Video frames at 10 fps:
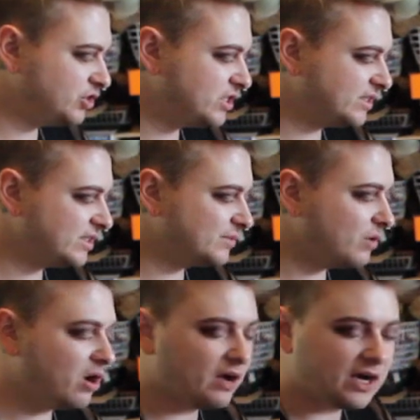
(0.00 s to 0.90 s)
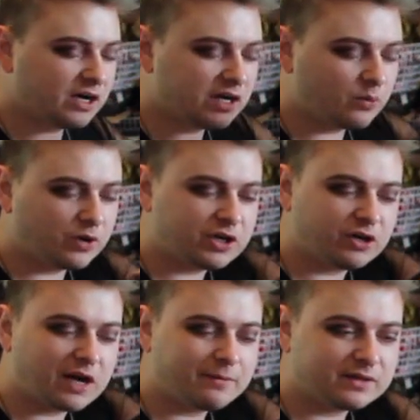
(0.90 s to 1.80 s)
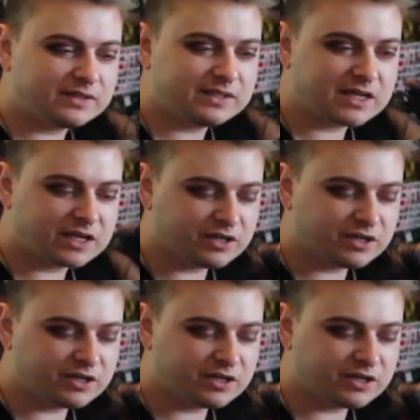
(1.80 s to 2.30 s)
just a small area where you're able to stick